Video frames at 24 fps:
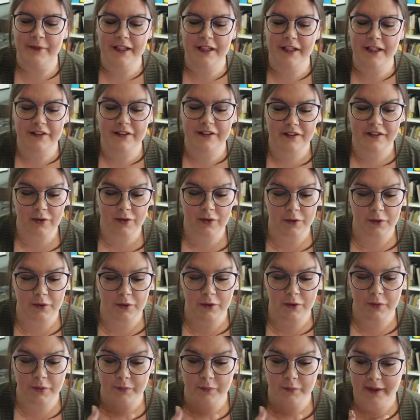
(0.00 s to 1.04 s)

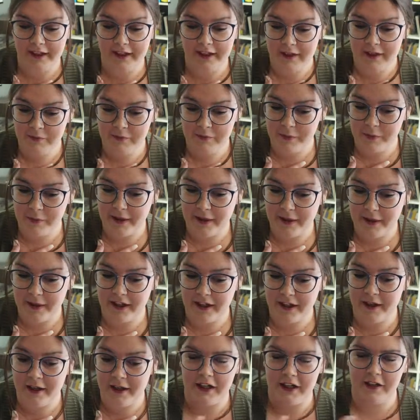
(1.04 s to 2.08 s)
So my name's Becca.
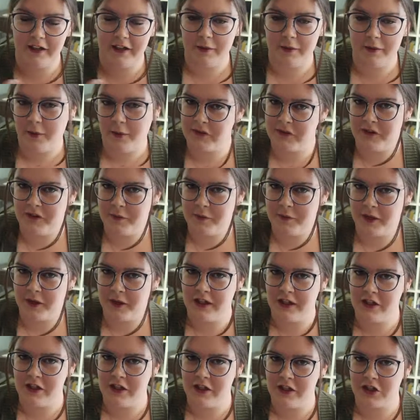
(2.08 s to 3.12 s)
I'm kind of the person
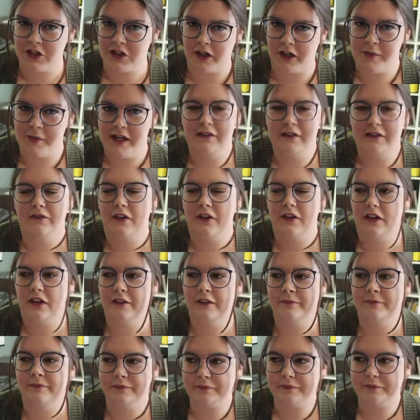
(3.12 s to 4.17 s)
behind Shadowed
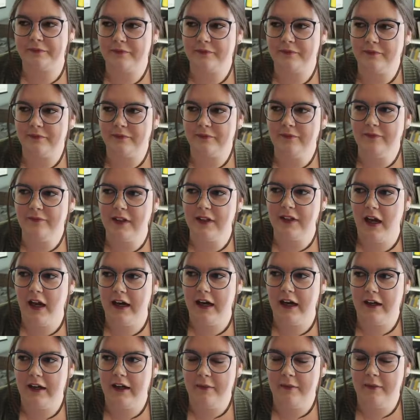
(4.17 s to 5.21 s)
Behavior.
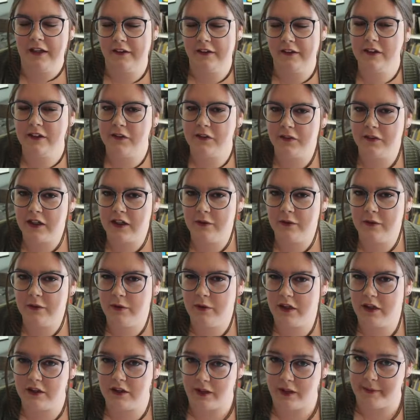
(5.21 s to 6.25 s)
And in this video we're
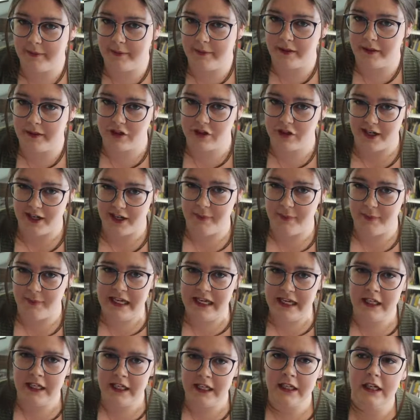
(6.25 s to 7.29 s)
going to talk about shaping.
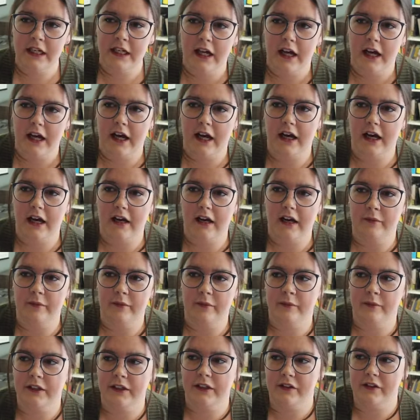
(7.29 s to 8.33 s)

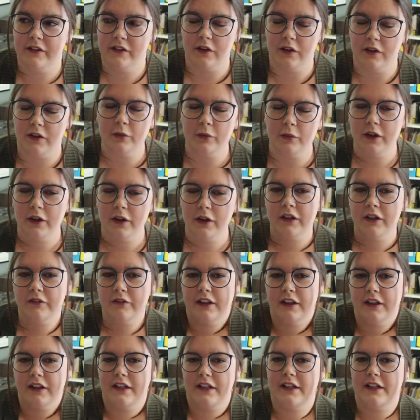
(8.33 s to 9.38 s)
So we're going to
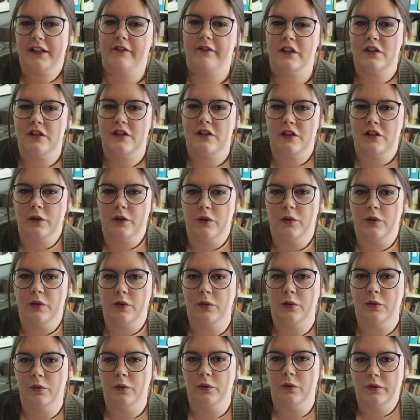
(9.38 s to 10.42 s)
really dive
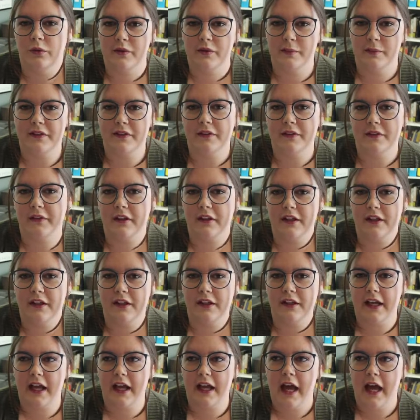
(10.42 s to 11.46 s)
into specifically
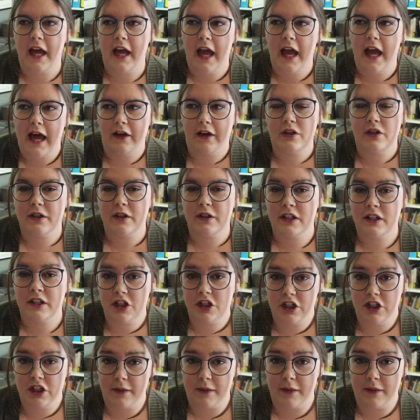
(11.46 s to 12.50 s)
like how you can
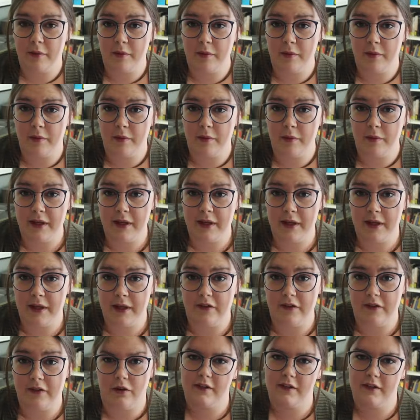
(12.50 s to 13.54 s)
shape a behavior with your
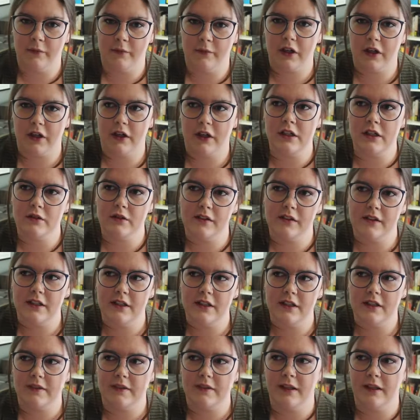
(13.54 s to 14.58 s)
horse. And we're going to use the
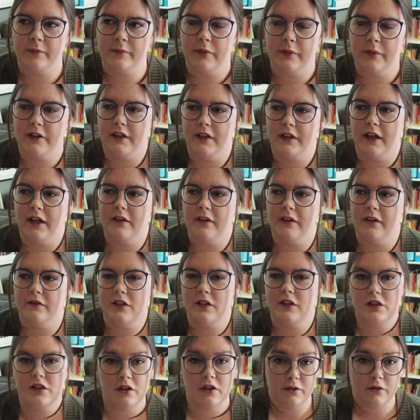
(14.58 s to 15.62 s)
example today of
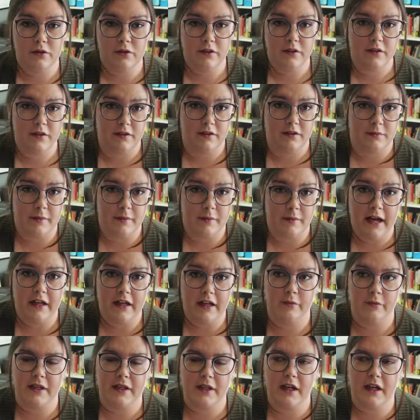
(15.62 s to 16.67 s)
teaching your horse to
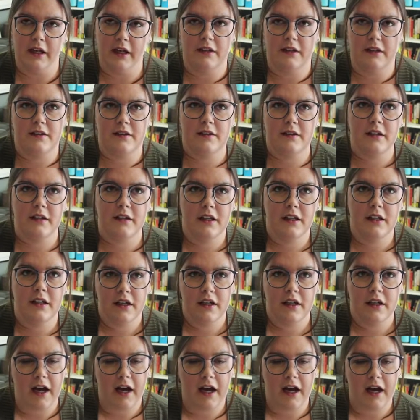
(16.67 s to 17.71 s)
smile, because
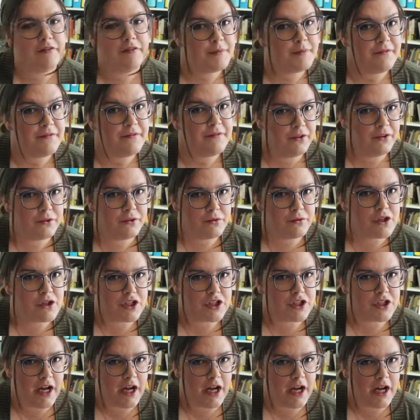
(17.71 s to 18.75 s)
I've taught my first horse
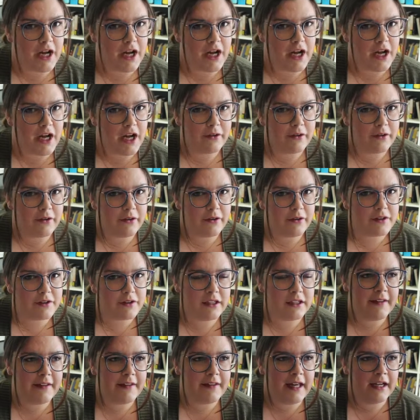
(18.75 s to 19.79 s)
Shadow to smile,
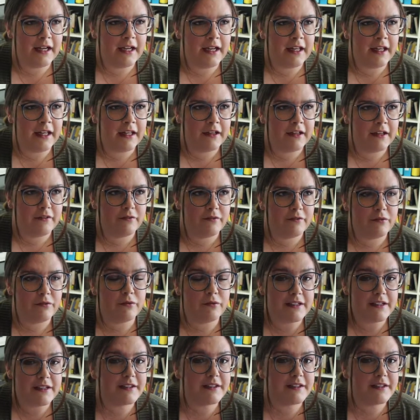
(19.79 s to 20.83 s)
and then
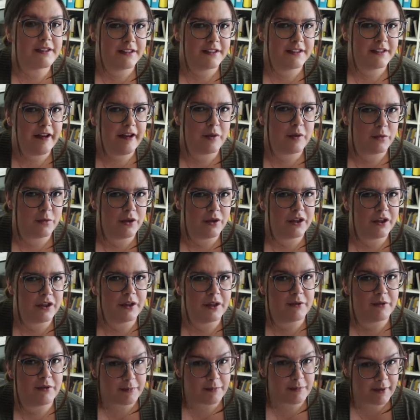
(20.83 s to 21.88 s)
recently I've been working
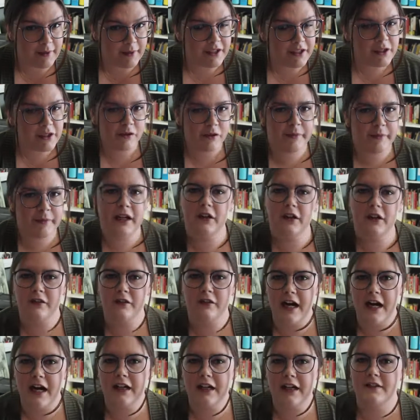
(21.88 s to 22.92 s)
with my newer mare
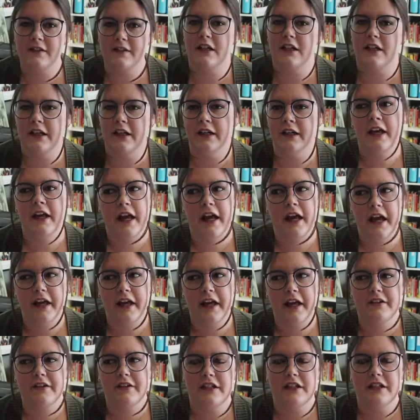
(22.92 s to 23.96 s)
Roxy on
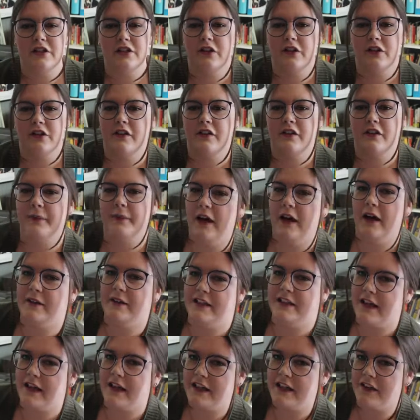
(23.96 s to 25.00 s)
teaching her to smile, and we
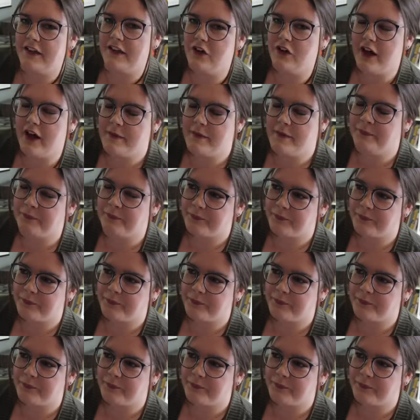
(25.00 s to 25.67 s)
did that yesterday.